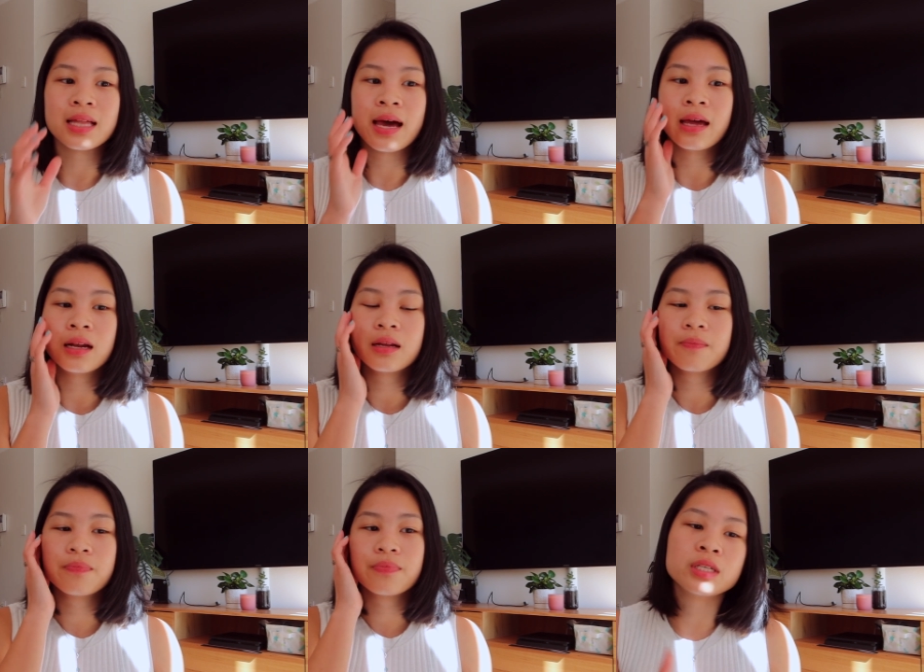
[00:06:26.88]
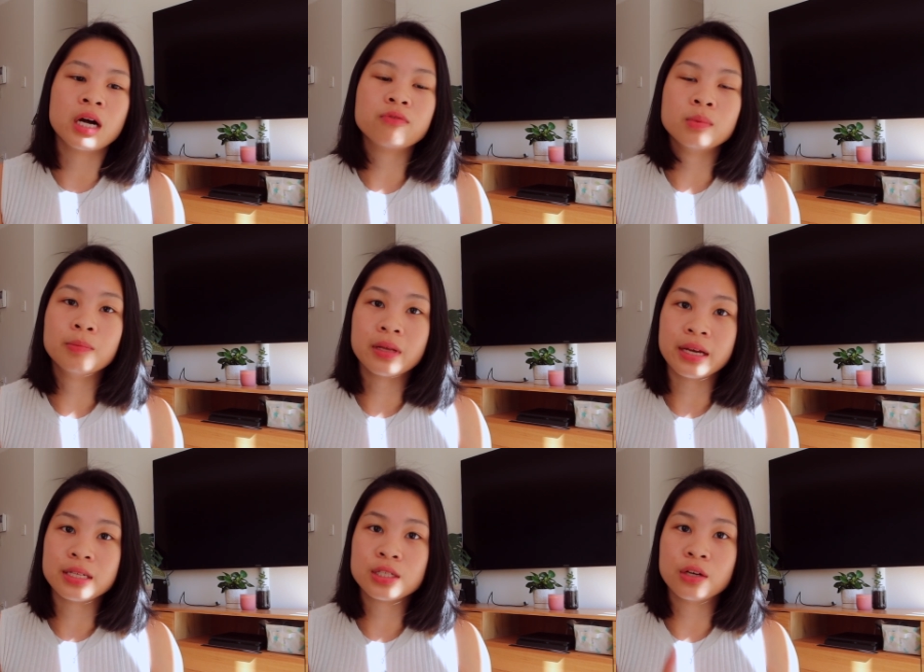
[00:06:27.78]
that if you start from a
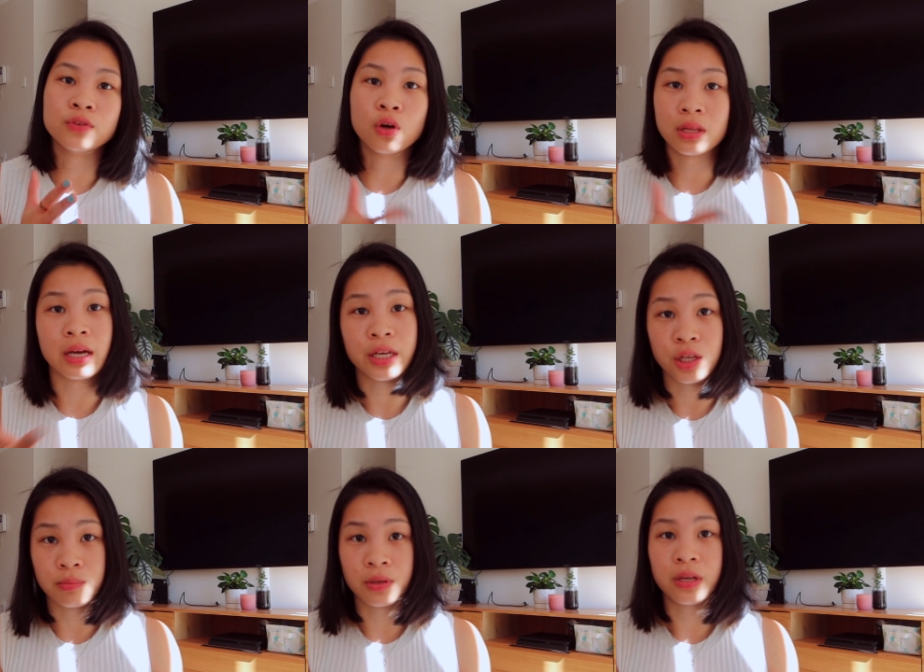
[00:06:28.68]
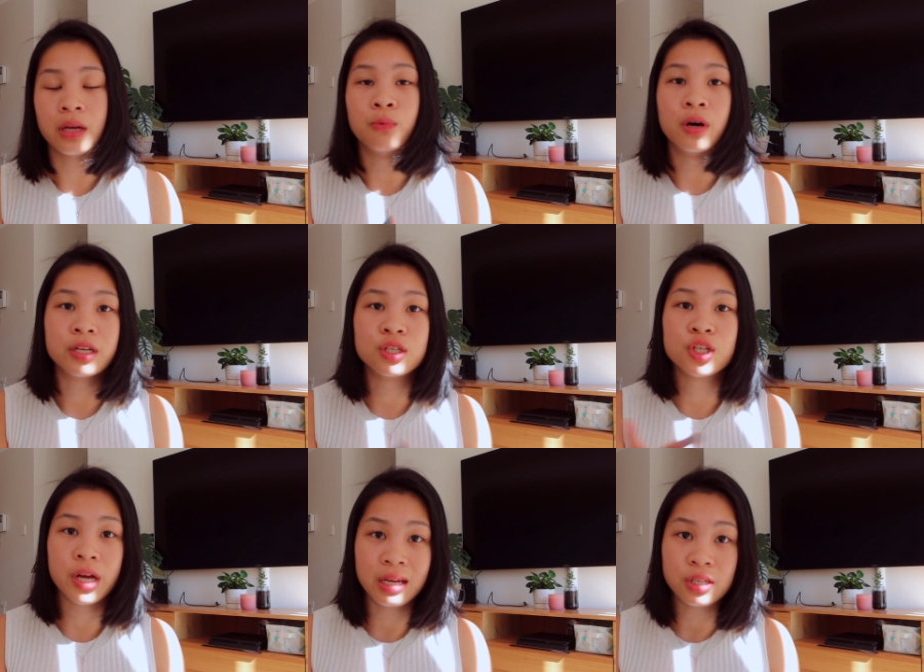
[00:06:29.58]
place of not liking your body and wanting to
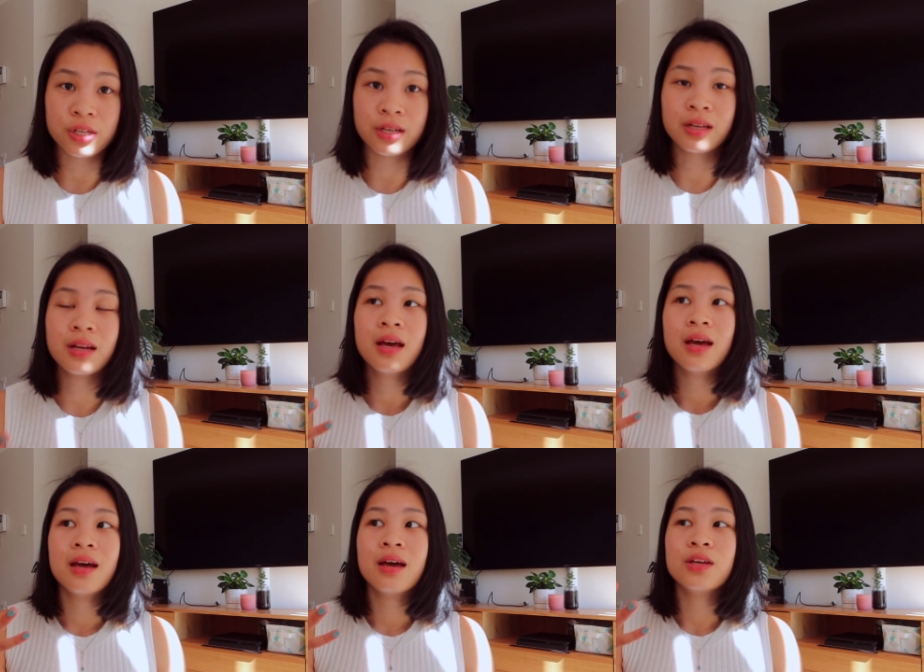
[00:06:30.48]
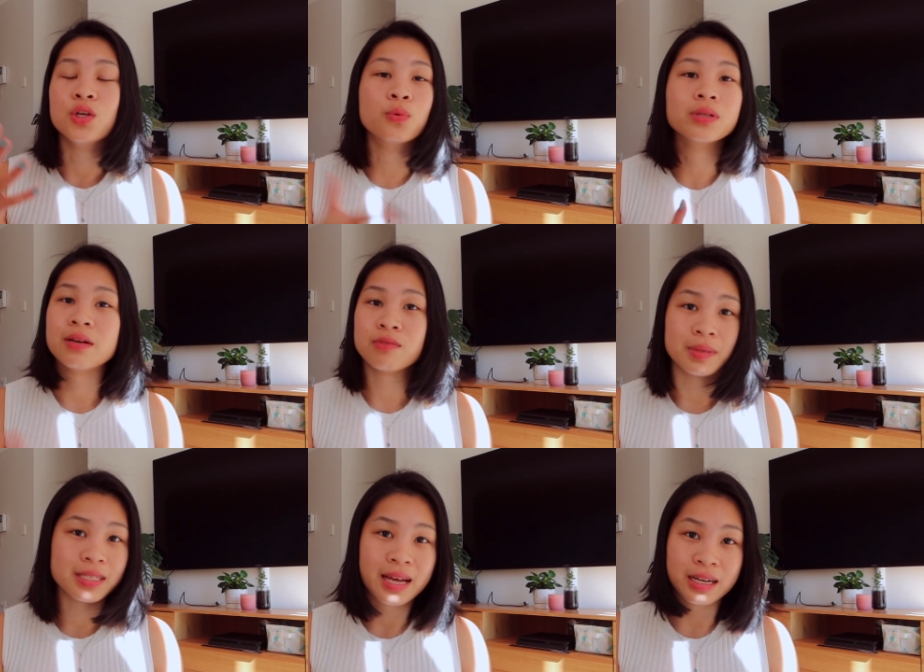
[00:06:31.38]
change it, you will never
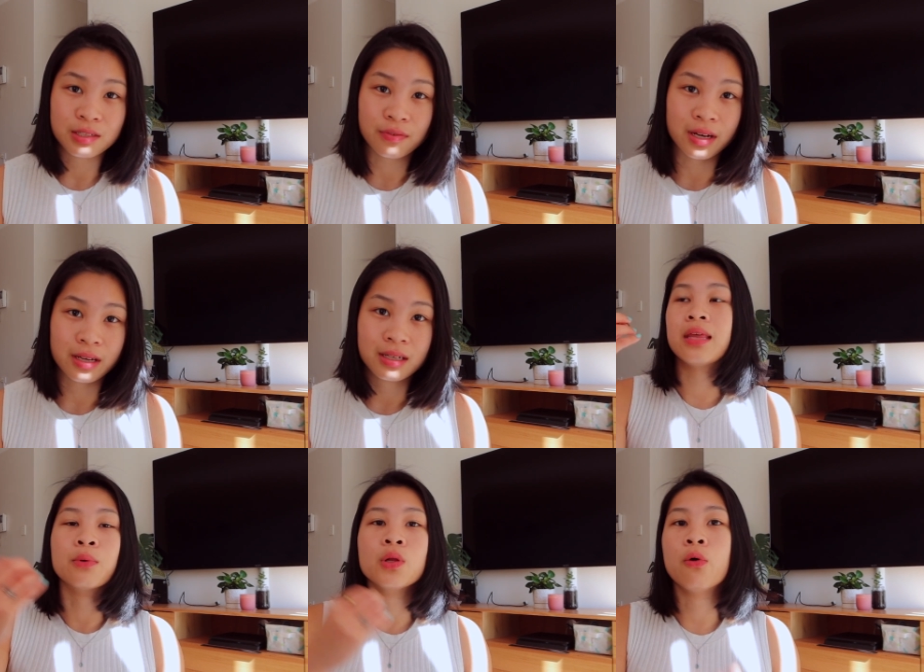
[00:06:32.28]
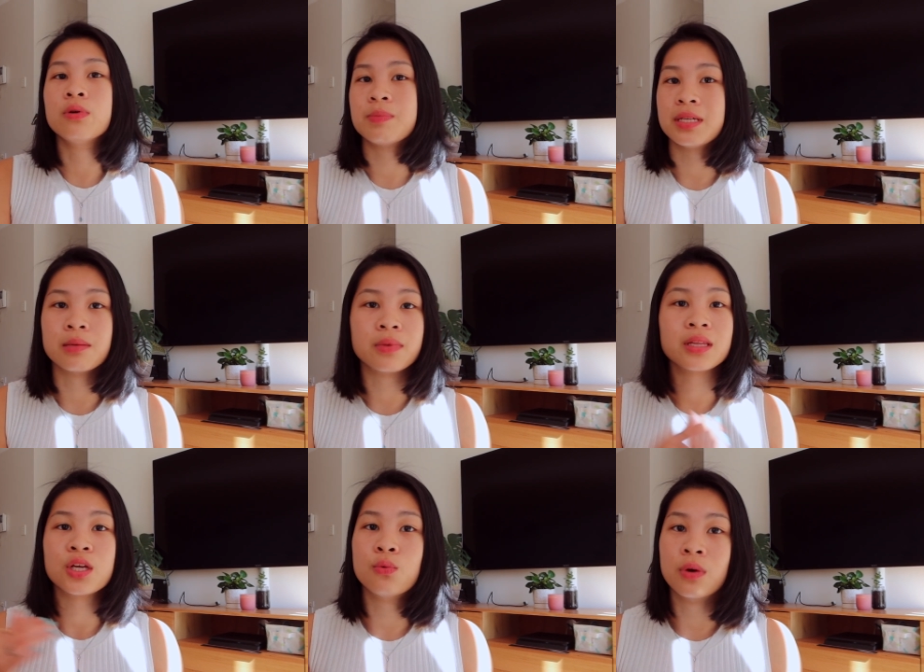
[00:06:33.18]
be satisfied. There will always be something
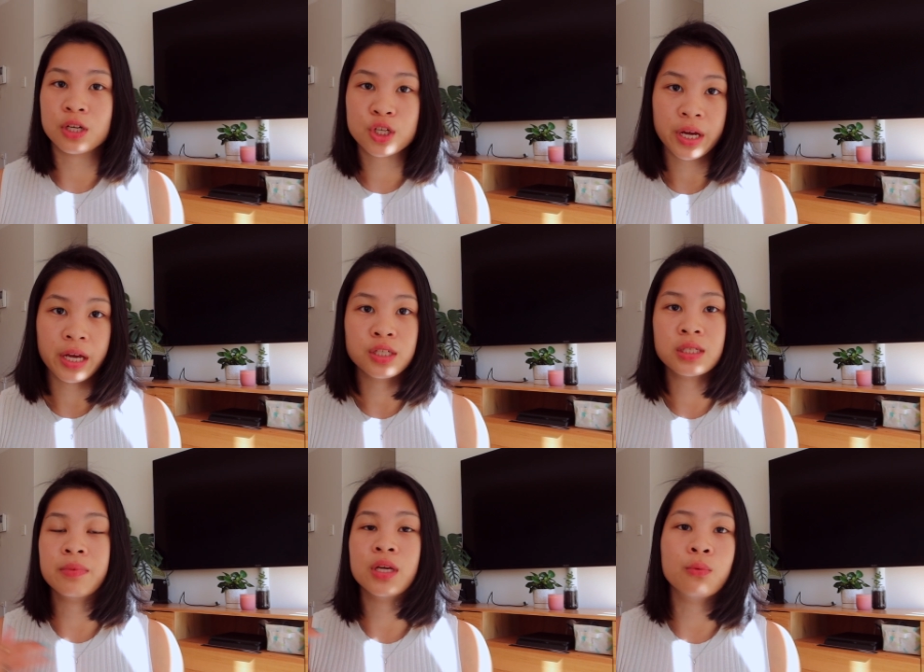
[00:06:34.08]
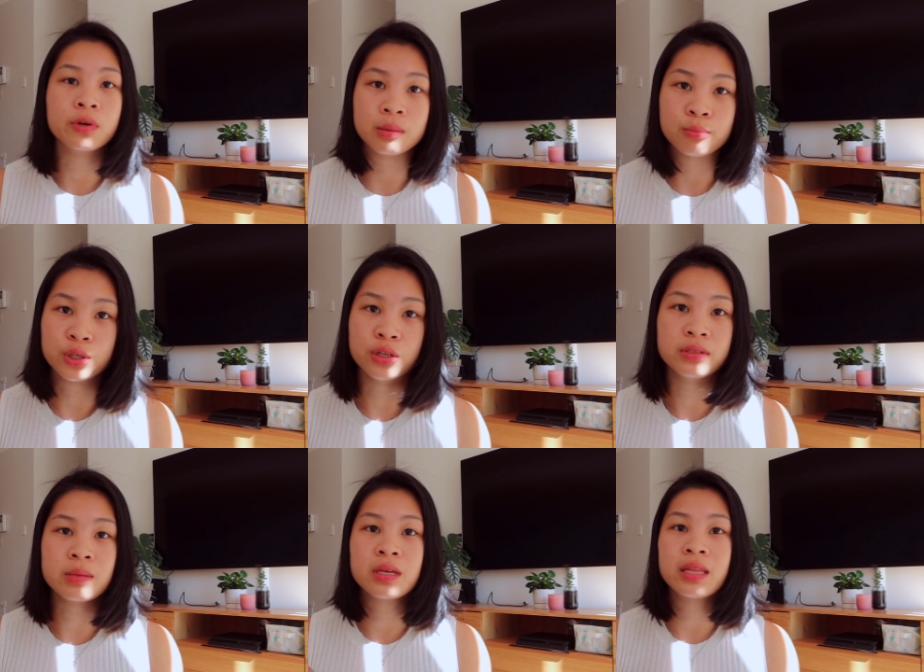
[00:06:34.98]
that you want to change, something you want to improve,
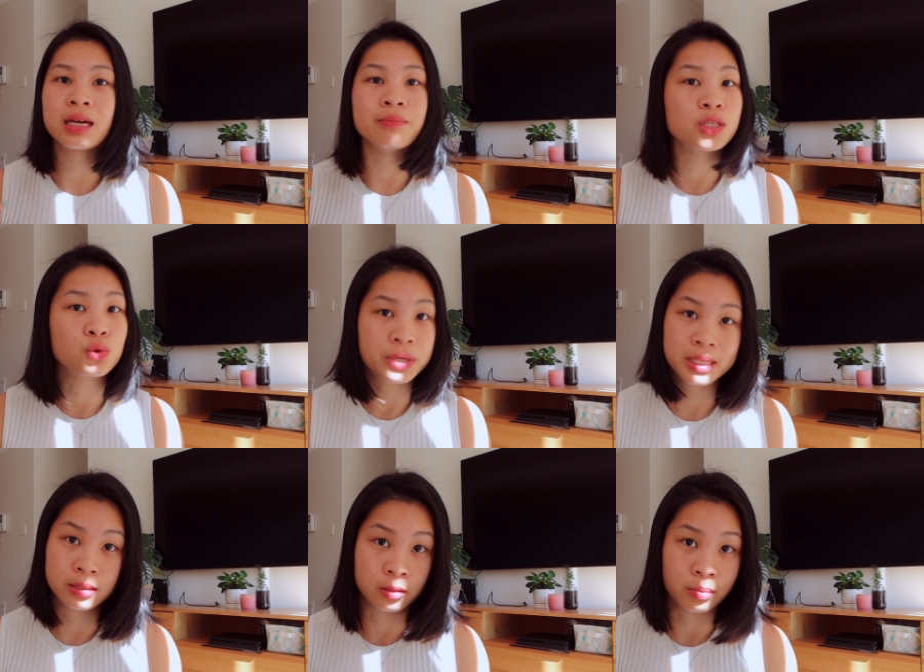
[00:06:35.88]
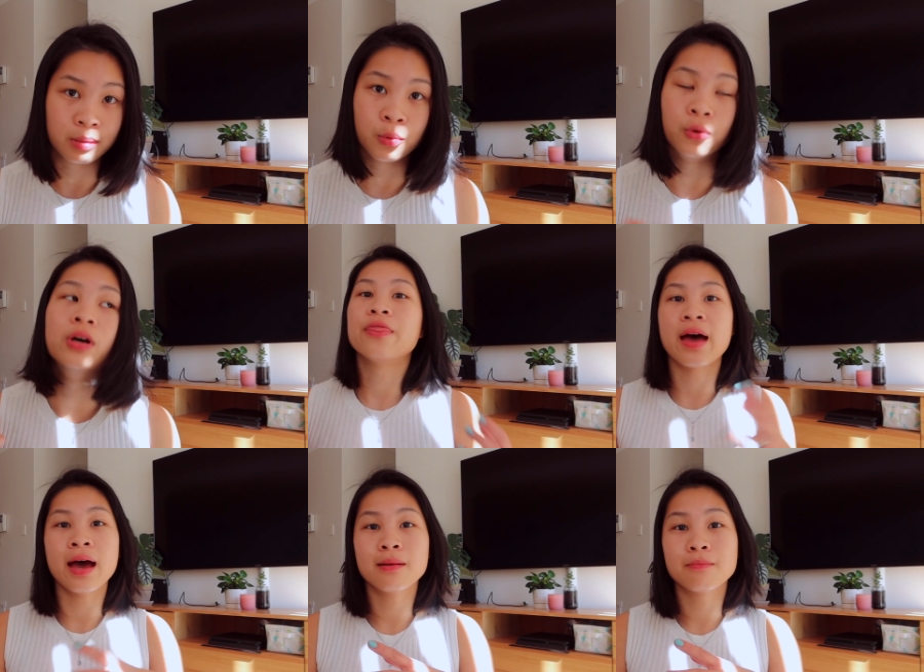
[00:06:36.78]
something that can be tweaked a little bit more.
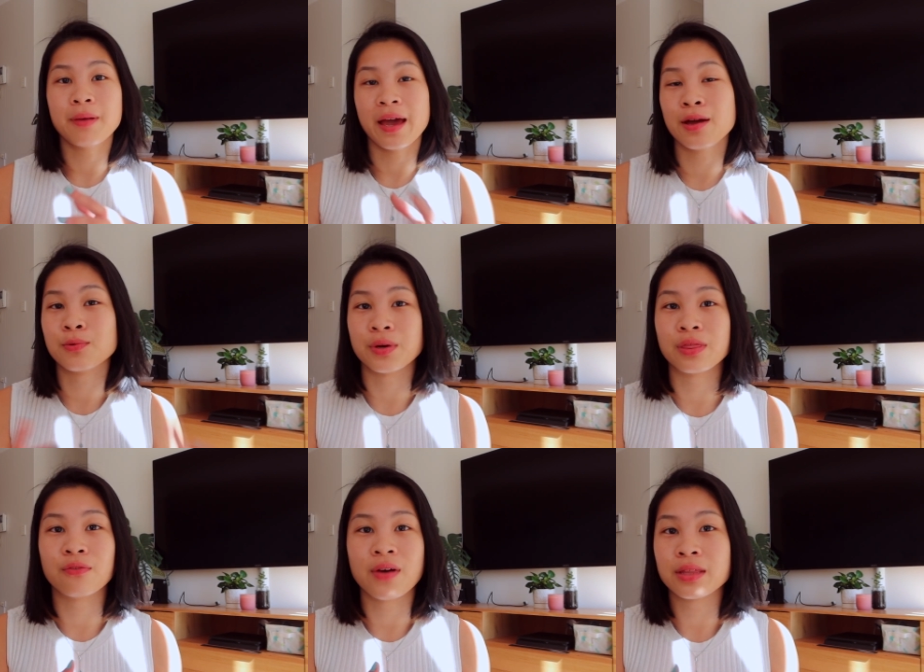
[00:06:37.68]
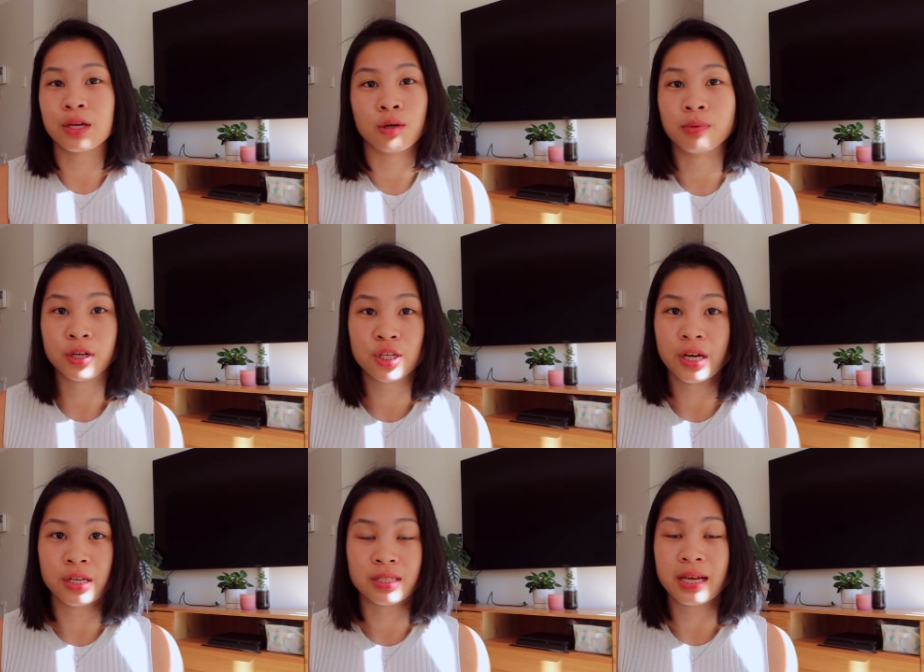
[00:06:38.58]
That paired with the fact that your body
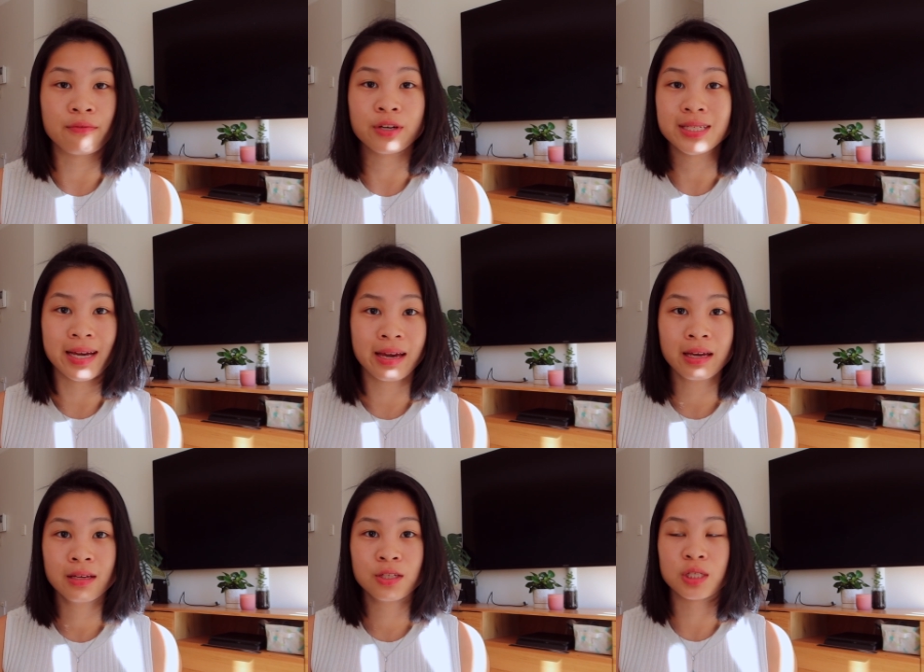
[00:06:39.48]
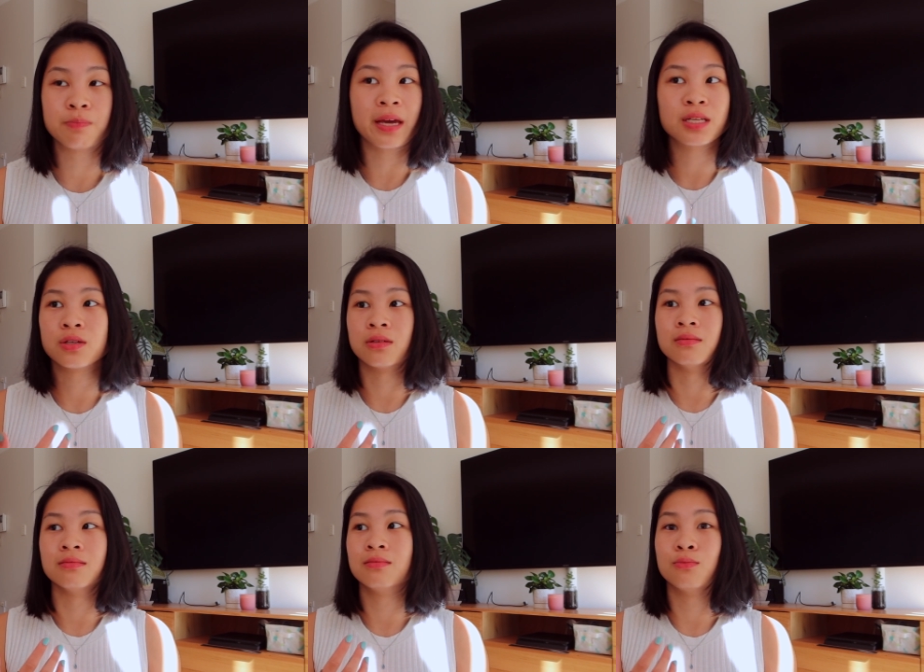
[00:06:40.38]
changes every day just based
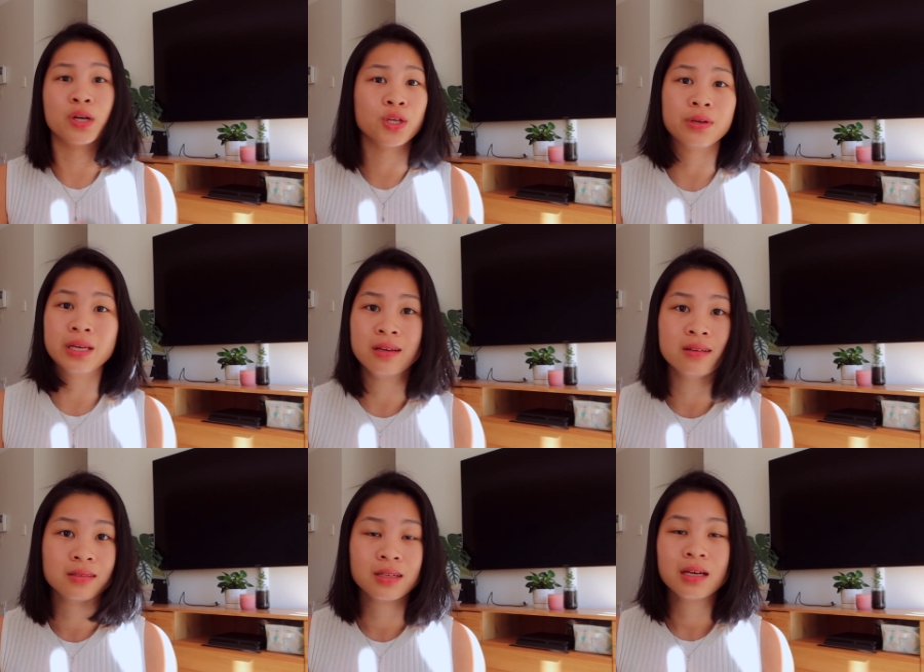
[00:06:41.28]
on what you eat,